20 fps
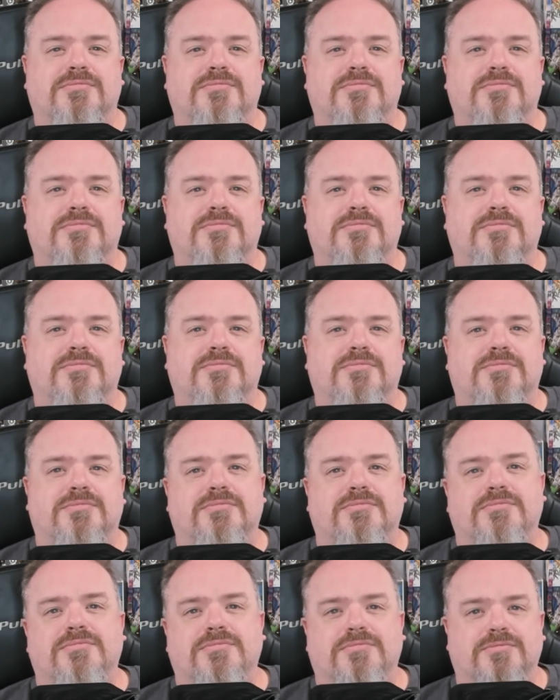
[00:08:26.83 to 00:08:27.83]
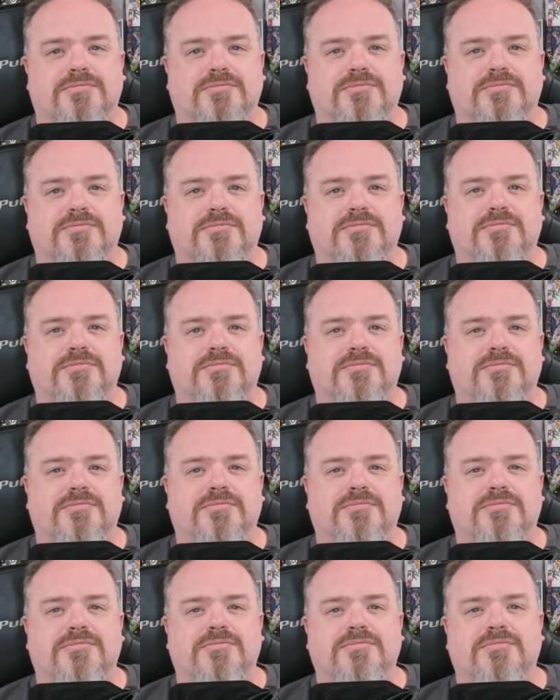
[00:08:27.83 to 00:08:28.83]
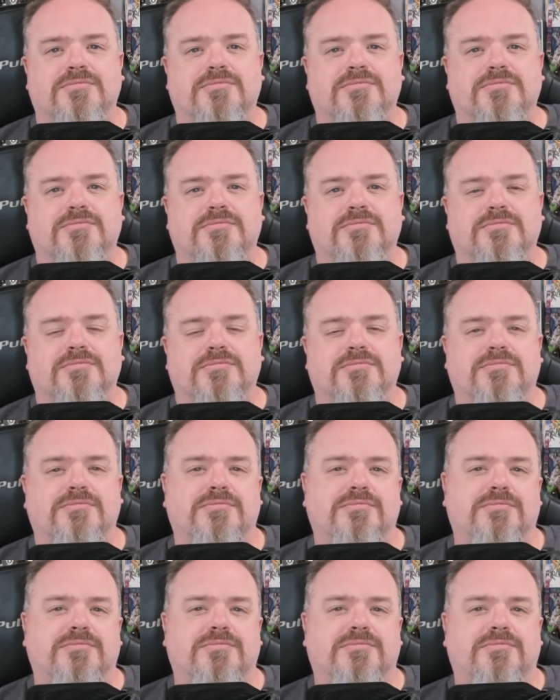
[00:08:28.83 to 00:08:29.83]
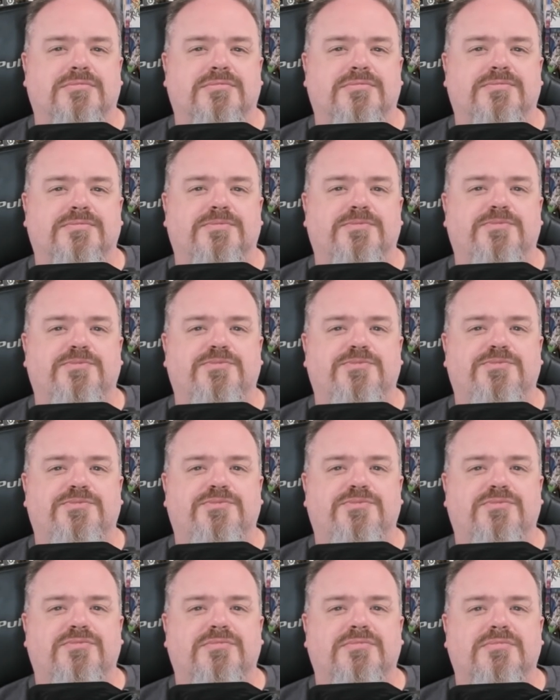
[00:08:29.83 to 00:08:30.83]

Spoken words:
The person shown says nothing.